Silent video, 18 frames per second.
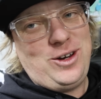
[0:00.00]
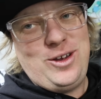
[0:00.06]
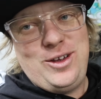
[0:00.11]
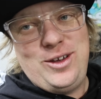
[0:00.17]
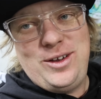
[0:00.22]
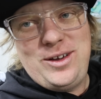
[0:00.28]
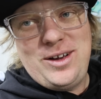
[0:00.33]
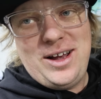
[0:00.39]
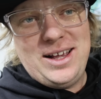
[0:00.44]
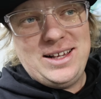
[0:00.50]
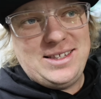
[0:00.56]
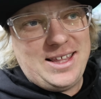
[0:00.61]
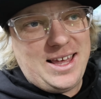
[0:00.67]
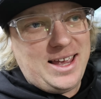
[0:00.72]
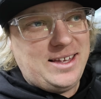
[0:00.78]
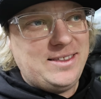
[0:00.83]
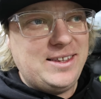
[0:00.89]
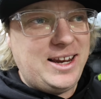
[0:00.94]
you guys
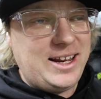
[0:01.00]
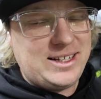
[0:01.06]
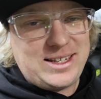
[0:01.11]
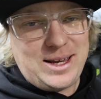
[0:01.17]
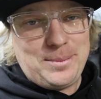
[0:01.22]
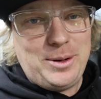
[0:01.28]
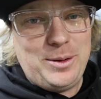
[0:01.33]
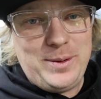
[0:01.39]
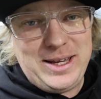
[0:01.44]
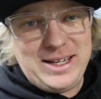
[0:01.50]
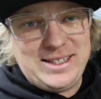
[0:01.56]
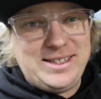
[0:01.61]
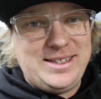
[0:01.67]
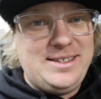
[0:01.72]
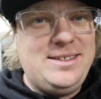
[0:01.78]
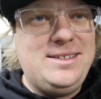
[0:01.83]
that in the next couple of weeks.